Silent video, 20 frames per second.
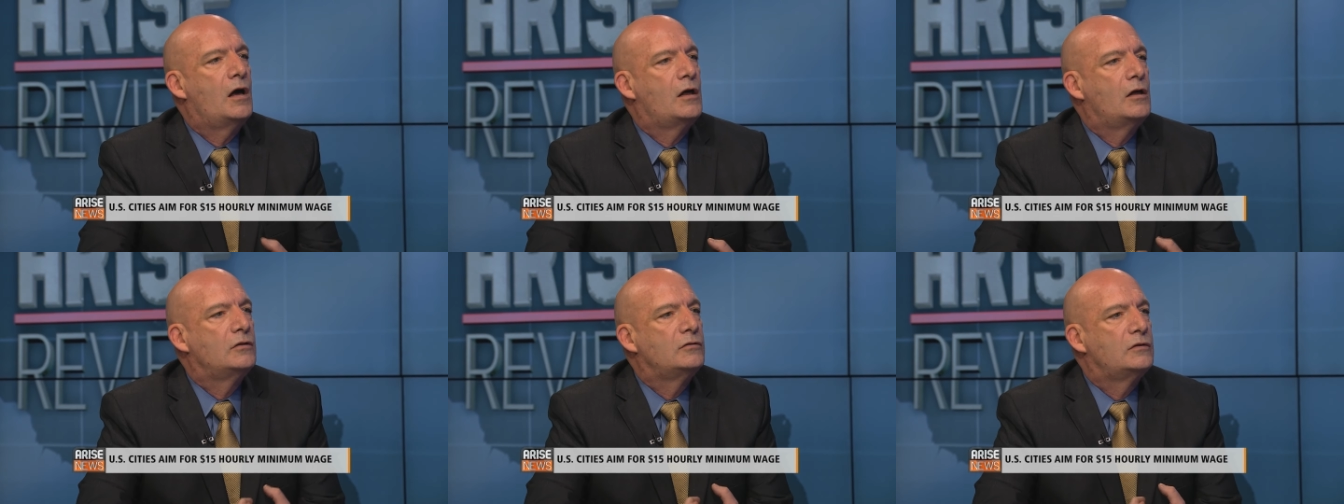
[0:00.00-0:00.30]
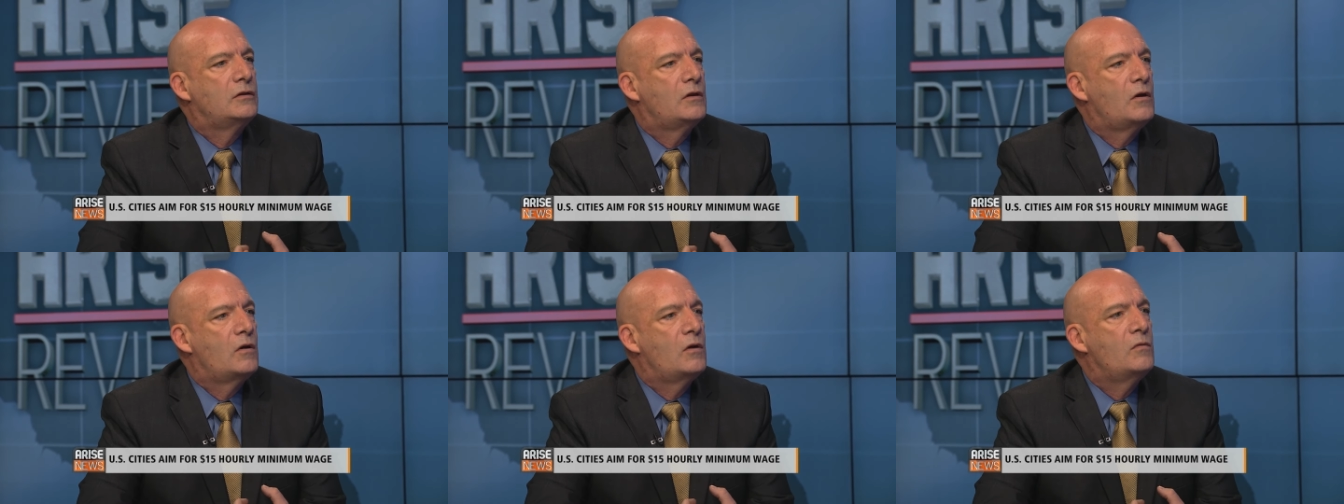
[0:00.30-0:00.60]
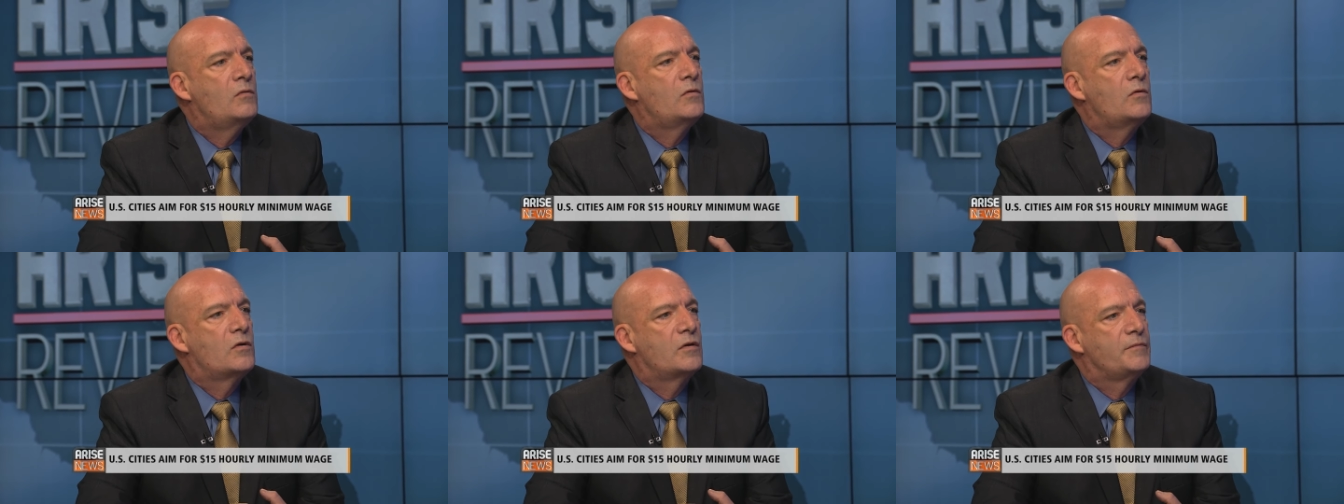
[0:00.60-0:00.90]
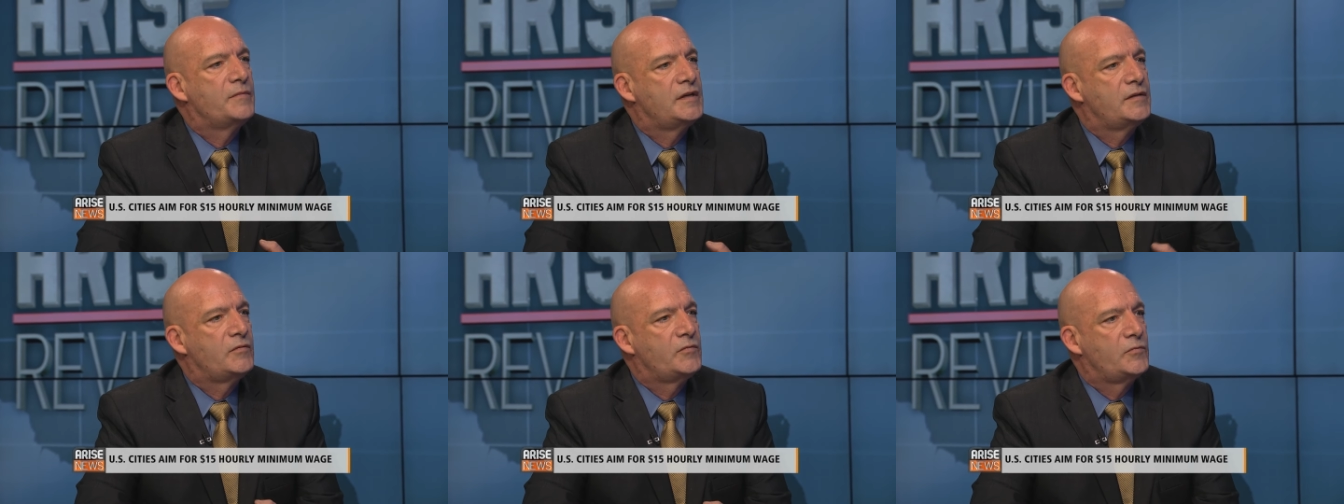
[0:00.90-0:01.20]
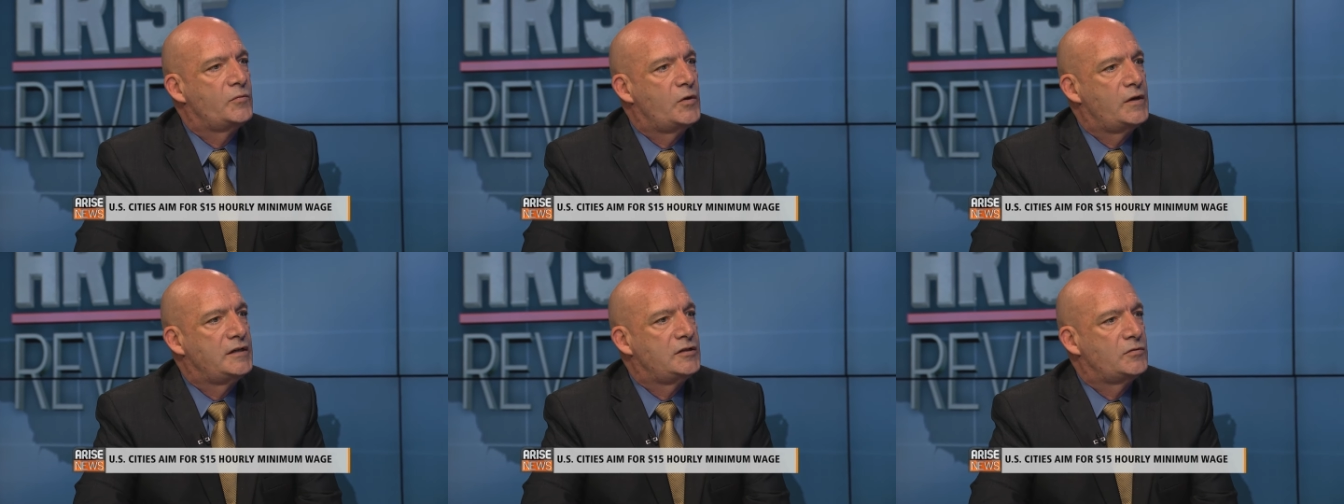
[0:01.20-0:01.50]
low or
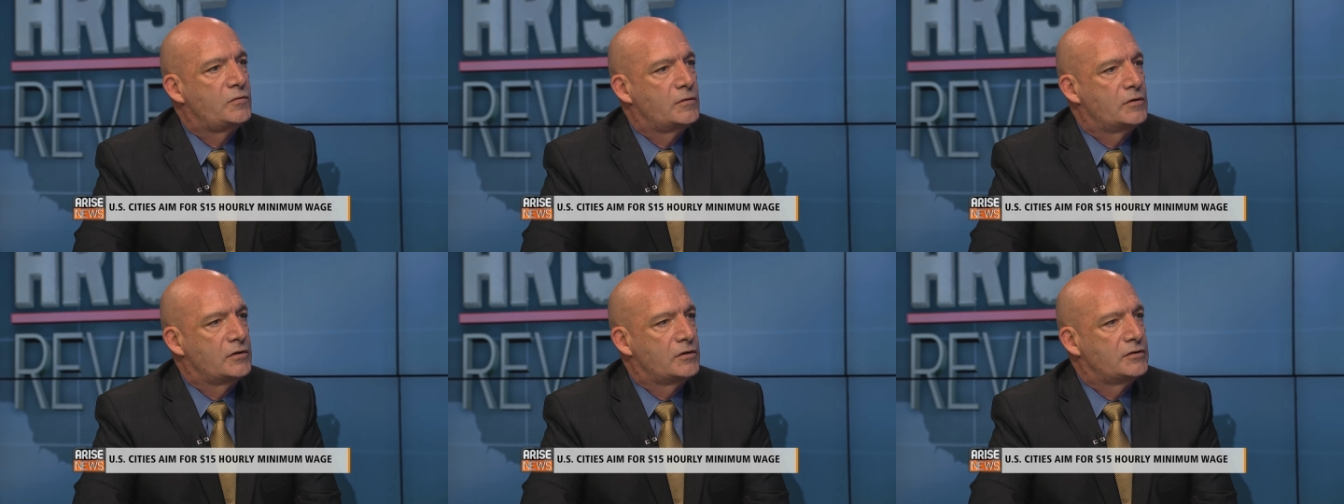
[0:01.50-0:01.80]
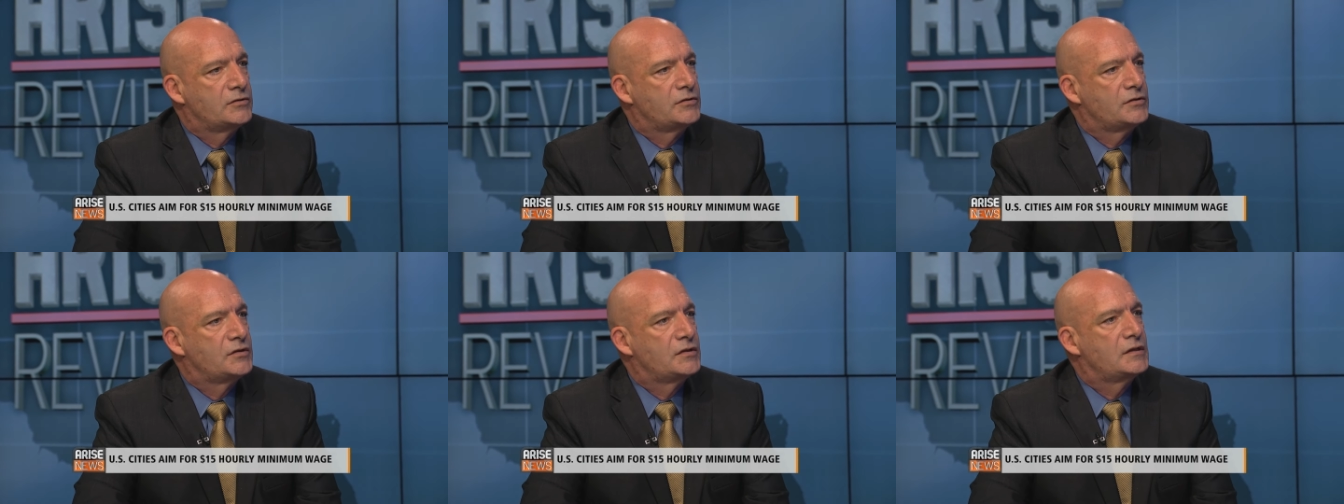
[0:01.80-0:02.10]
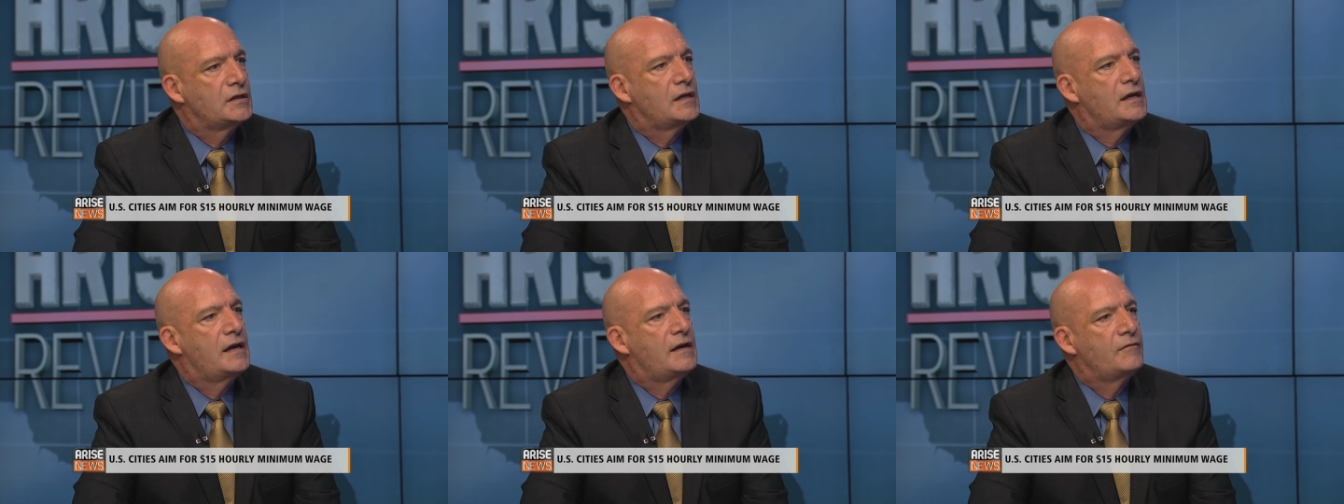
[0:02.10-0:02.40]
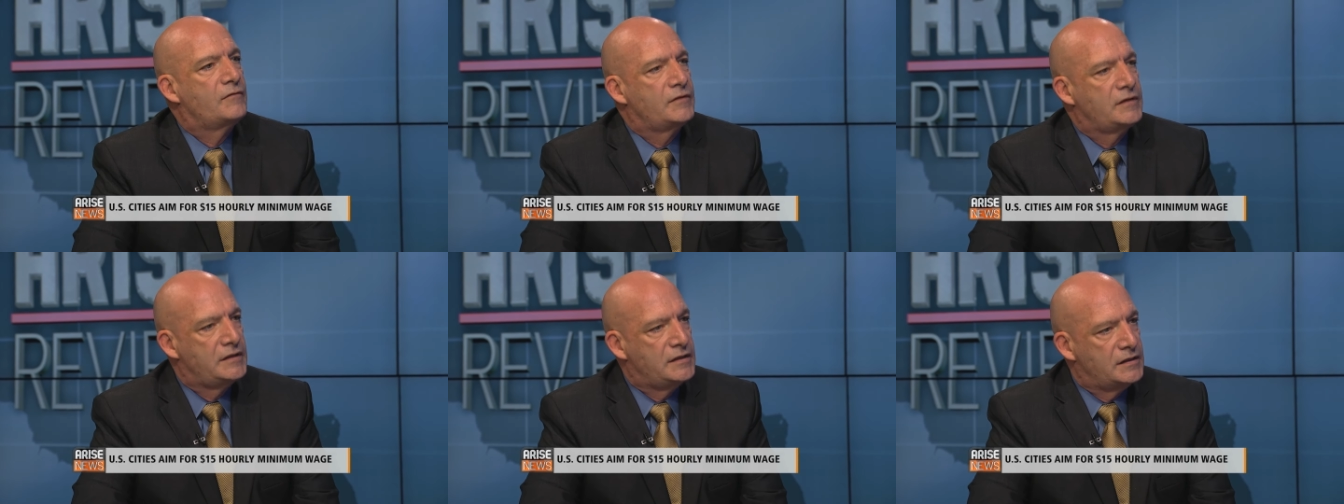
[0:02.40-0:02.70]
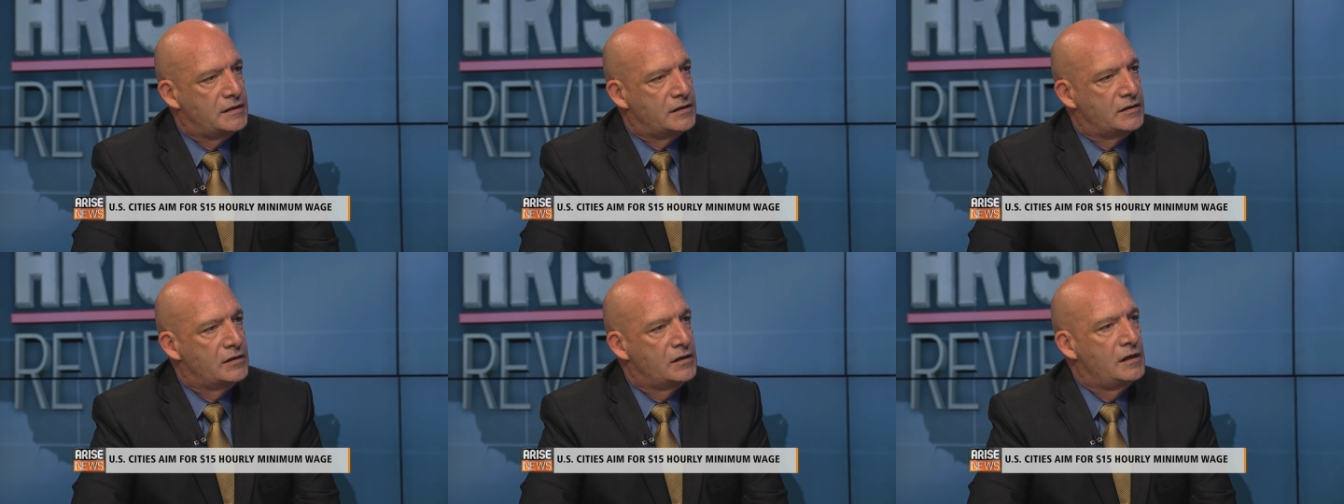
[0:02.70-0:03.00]
minimum wage workers every
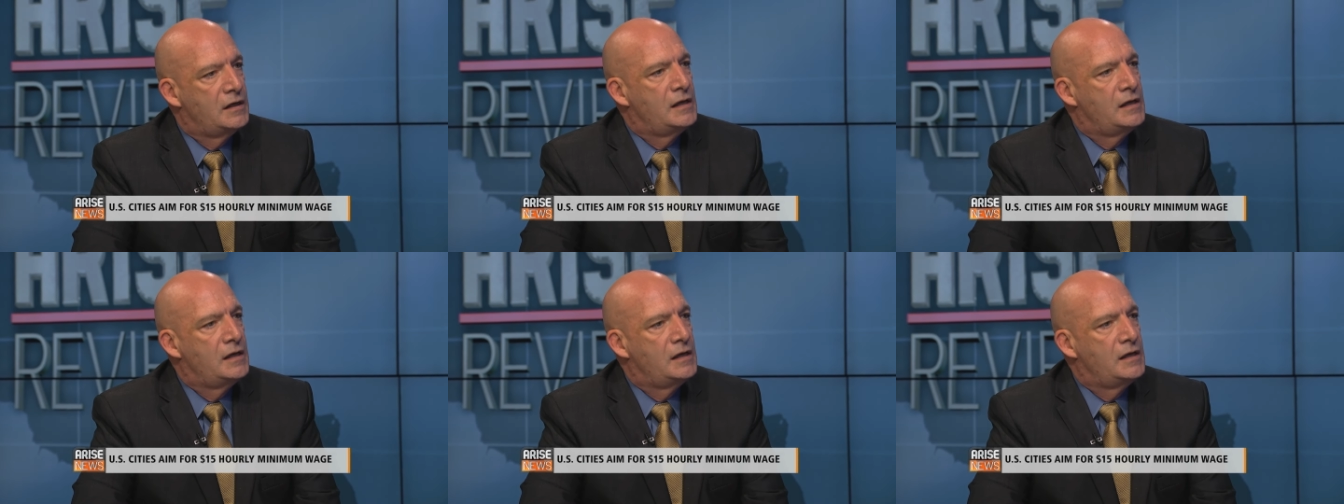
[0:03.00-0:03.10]
year.